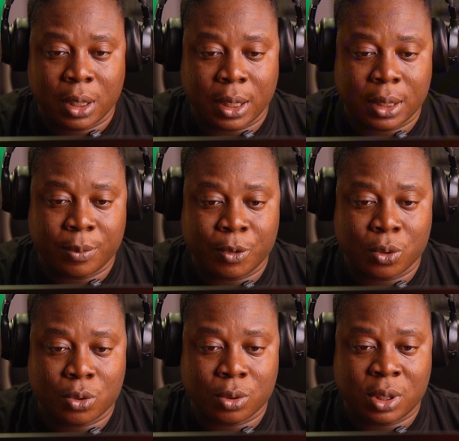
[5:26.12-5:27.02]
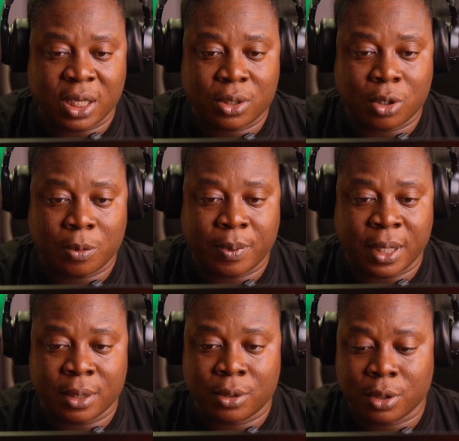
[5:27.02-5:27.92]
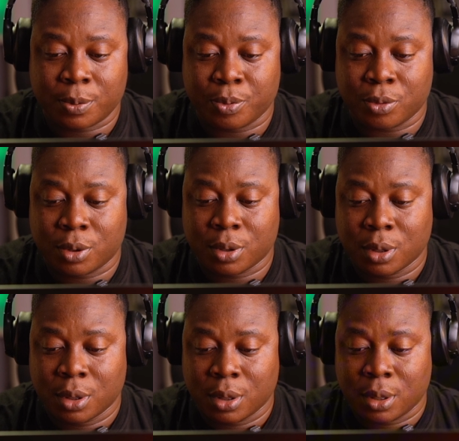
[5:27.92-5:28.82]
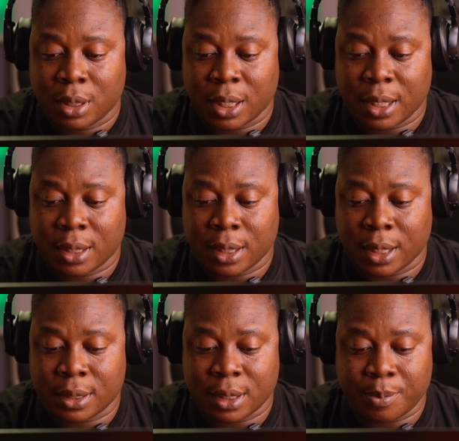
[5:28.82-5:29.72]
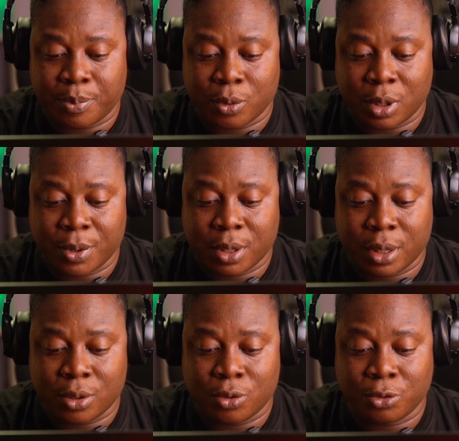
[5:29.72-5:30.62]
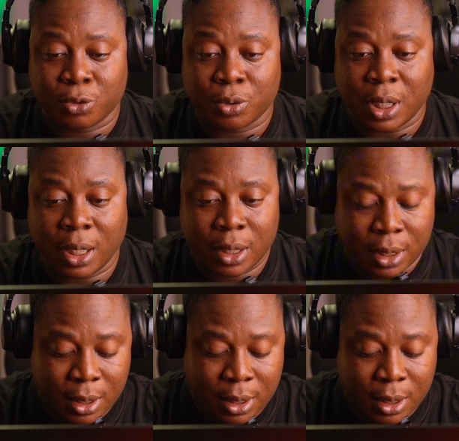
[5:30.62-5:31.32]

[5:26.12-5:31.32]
and let me go to desktop and just put example. Let me create new folder